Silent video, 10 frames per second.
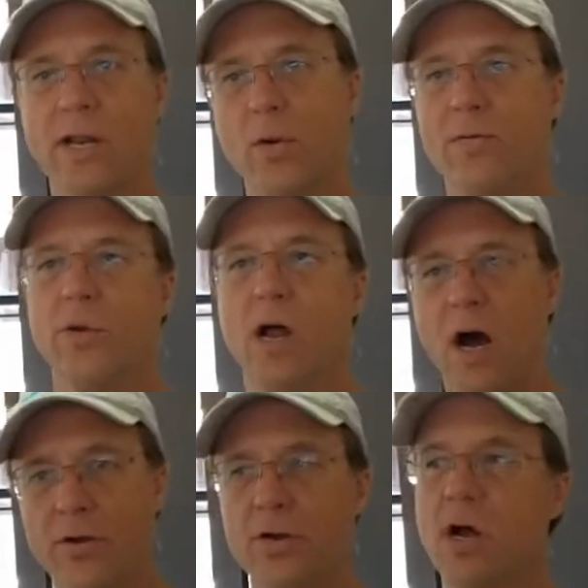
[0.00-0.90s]
anywhere between
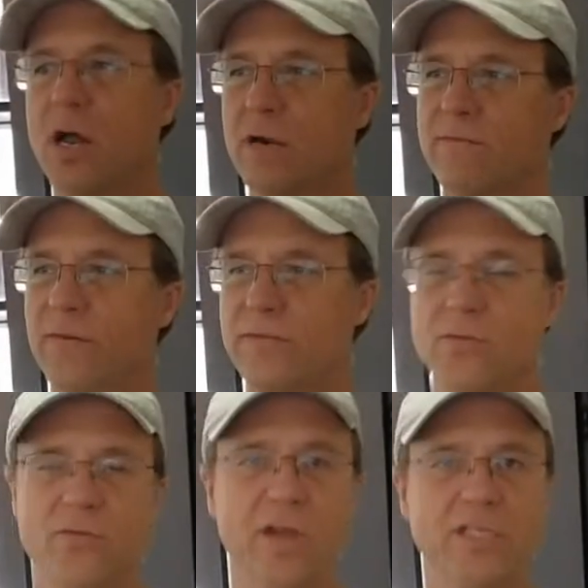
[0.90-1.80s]
100 to 150
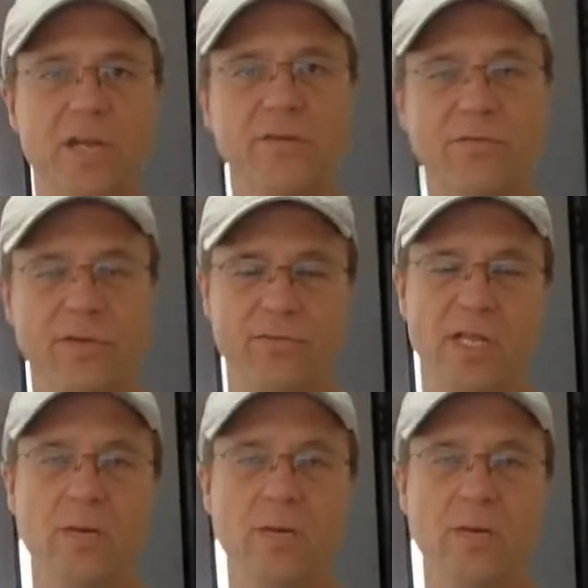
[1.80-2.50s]
fish every 15